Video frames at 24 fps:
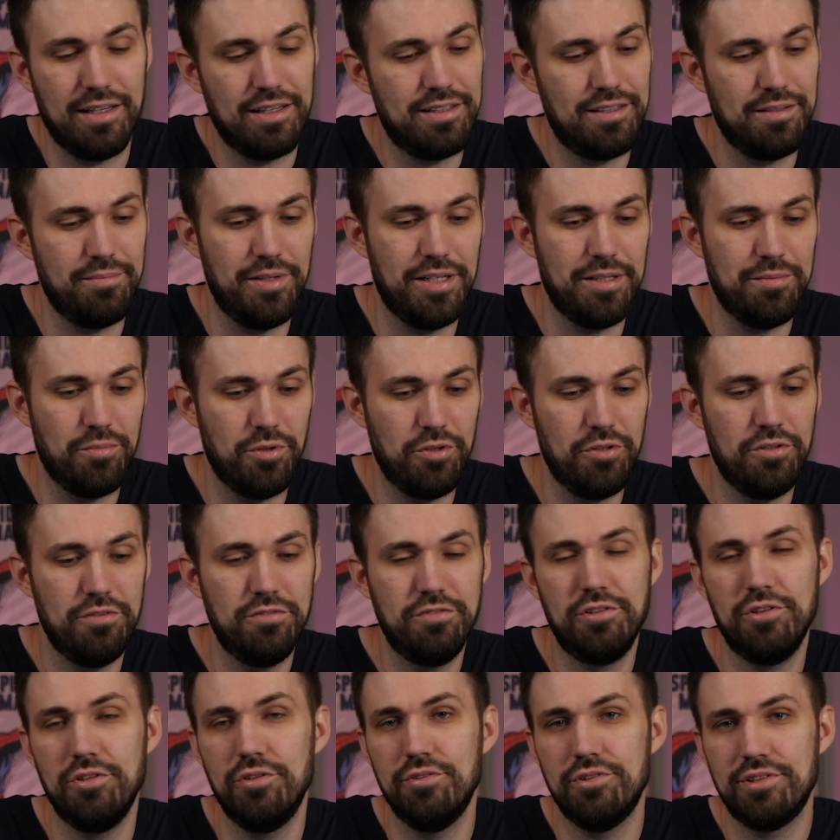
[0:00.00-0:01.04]
it to be
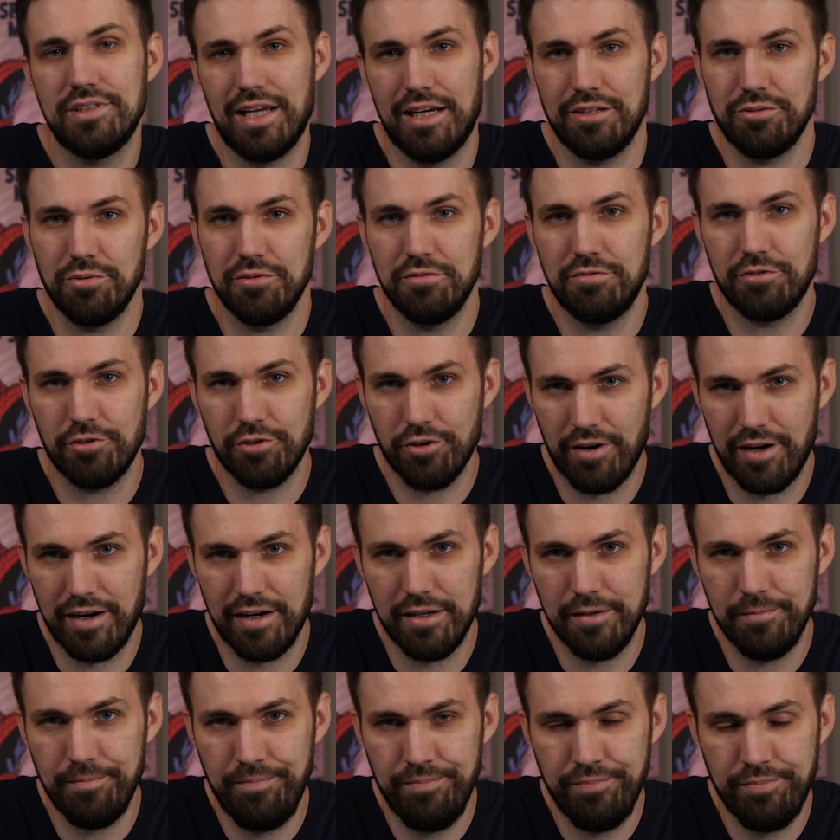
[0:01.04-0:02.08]
moved to scheduled for
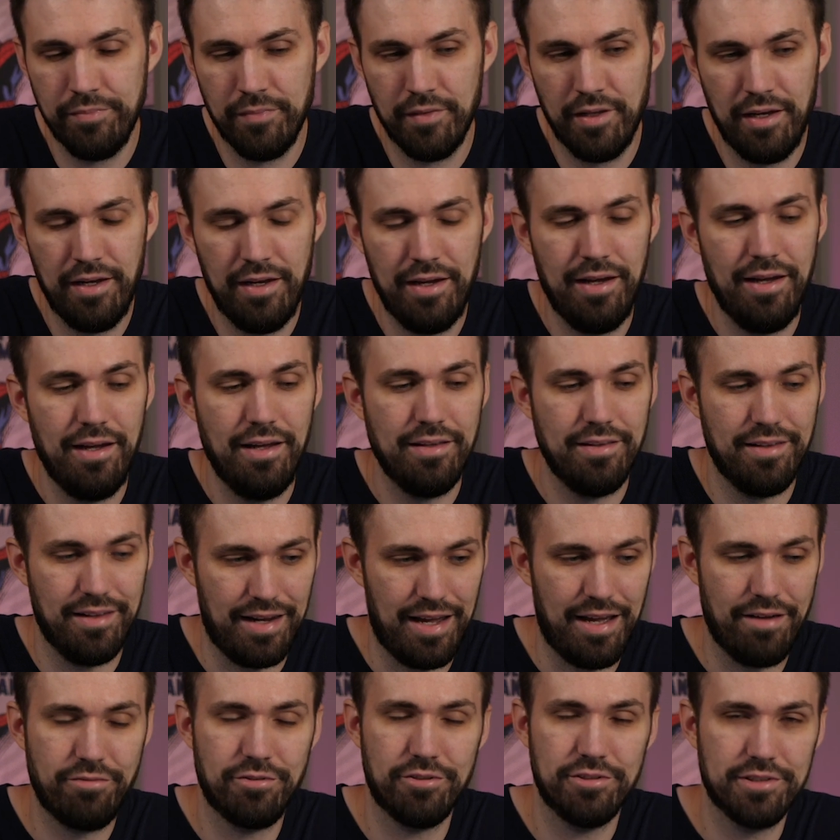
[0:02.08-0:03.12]
grading. Then
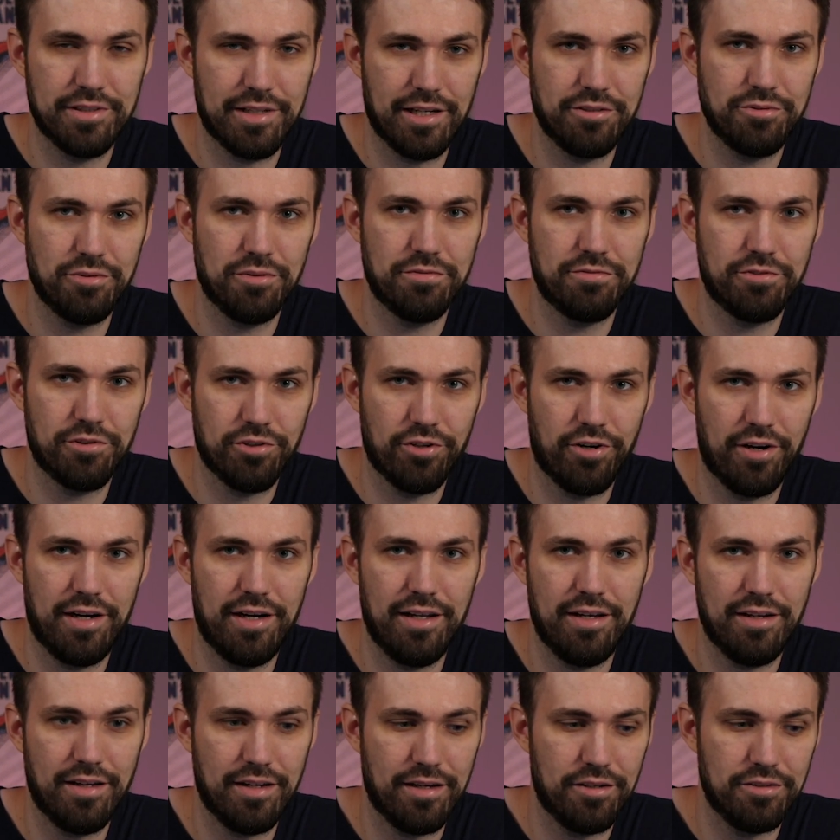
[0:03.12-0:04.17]
after scheduled for
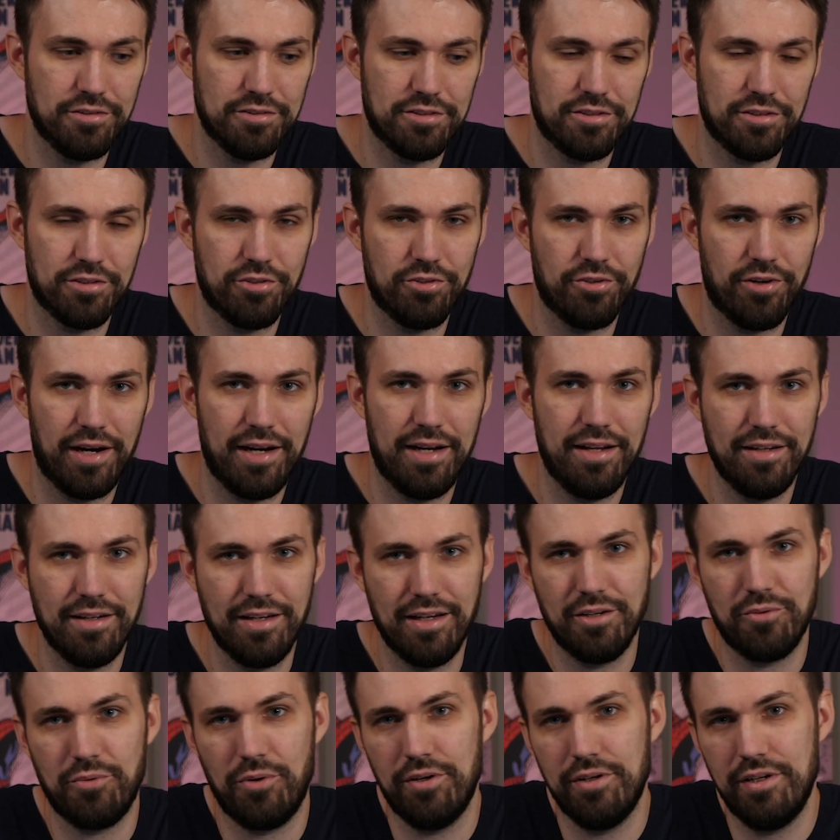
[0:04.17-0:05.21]
grading, it goes to grading
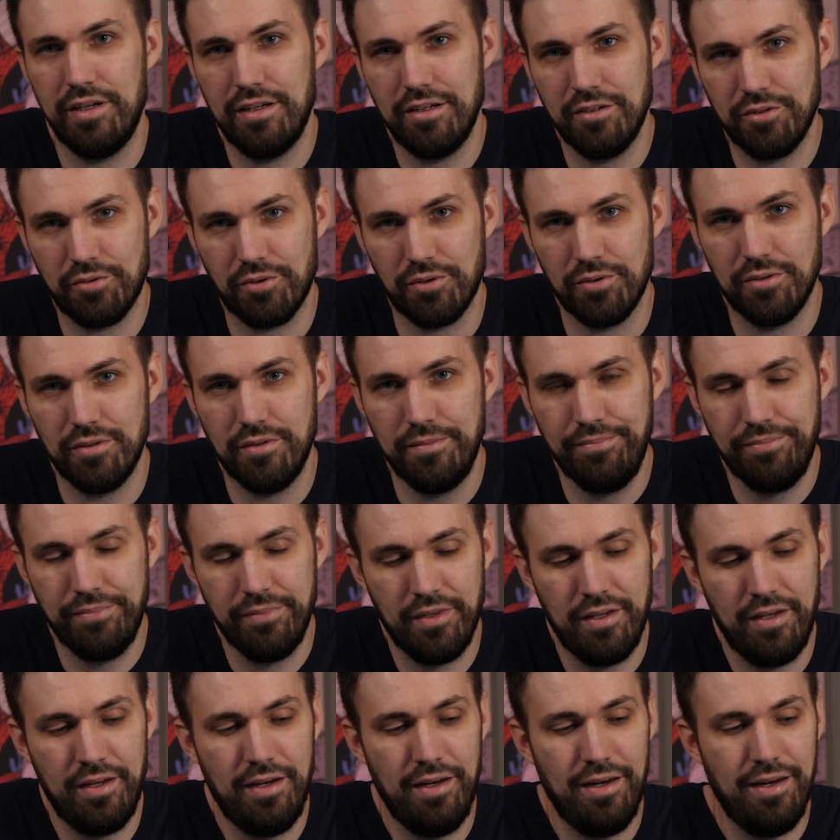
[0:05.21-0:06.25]
and quality control.
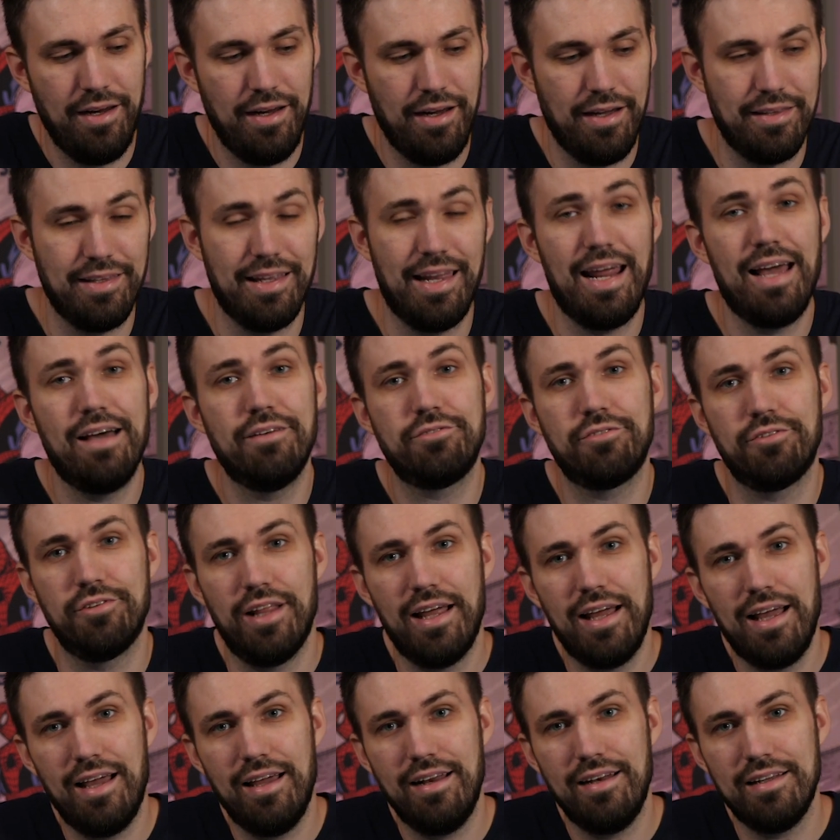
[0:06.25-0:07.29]
And then after
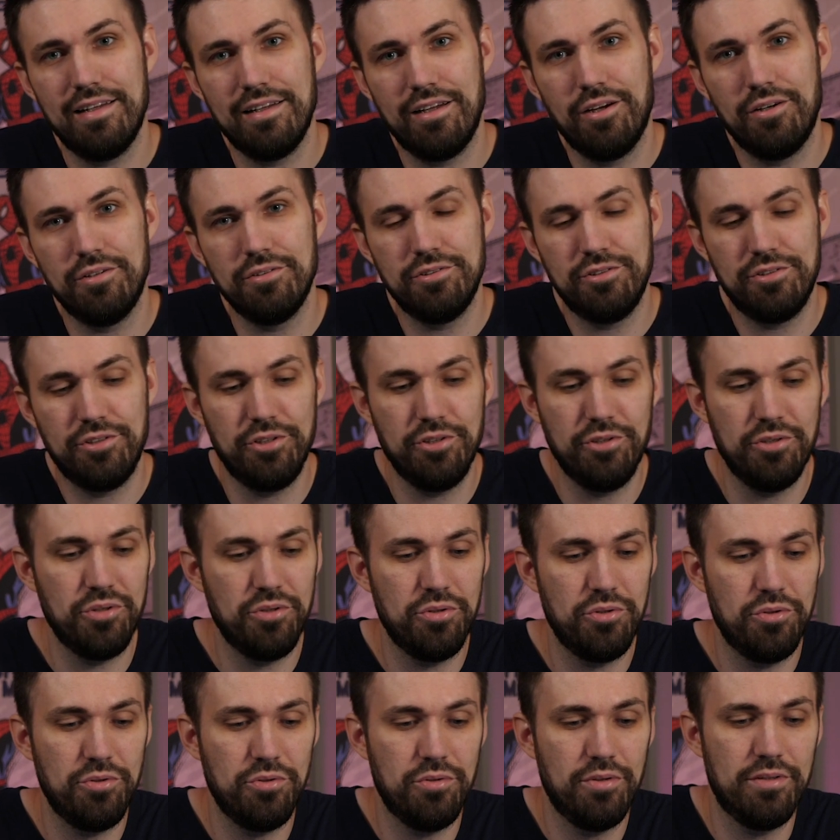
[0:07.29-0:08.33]
that, it goes
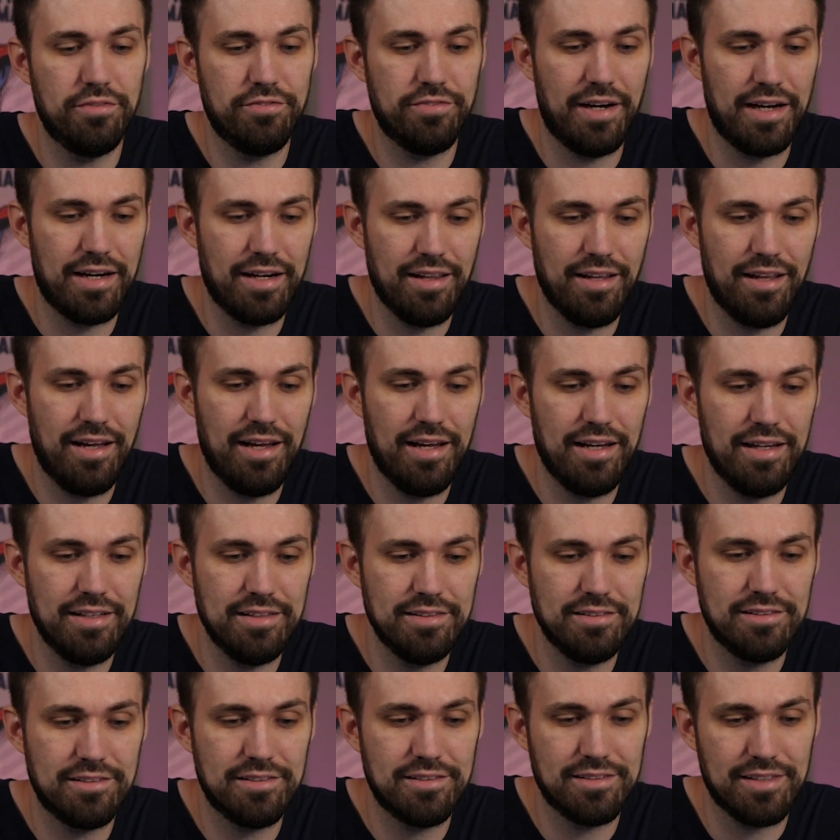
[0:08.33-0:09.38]
to
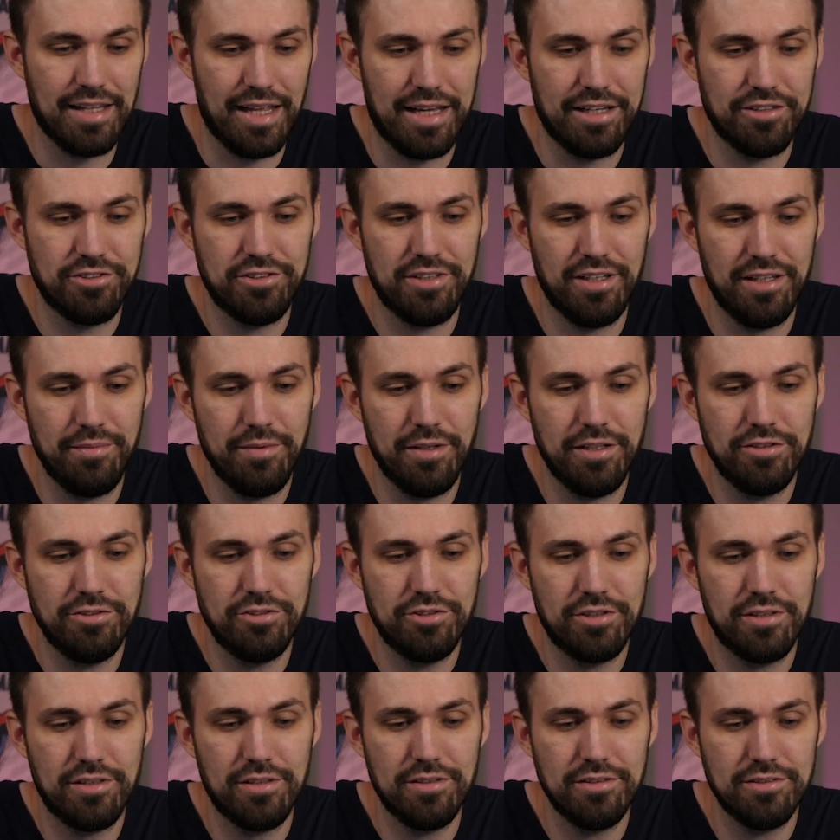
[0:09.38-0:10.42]
finalized /
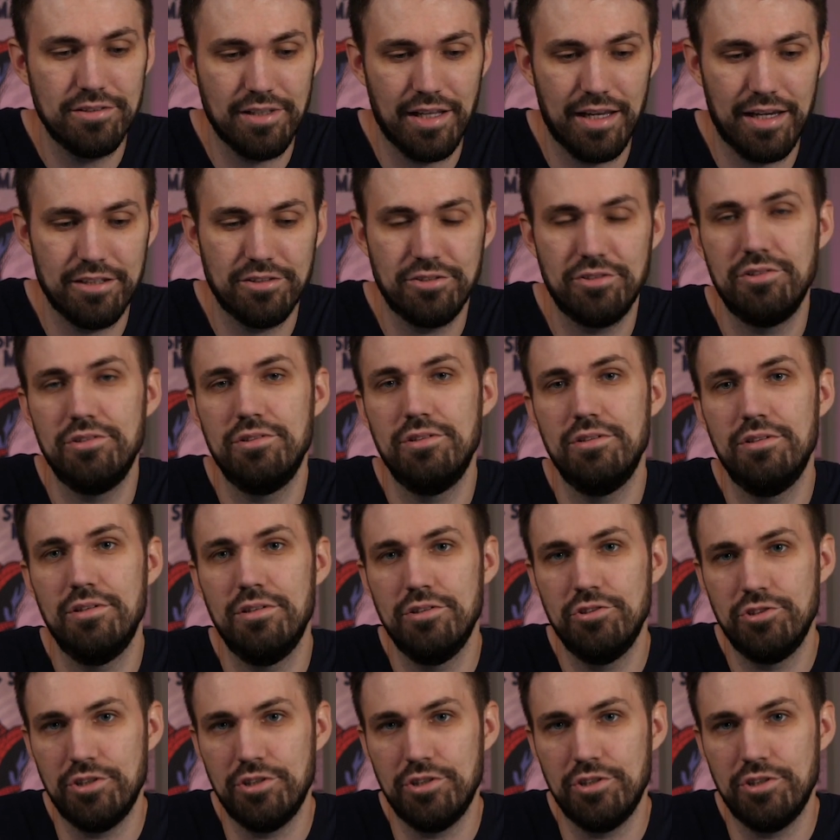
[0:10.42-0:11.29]
imaged /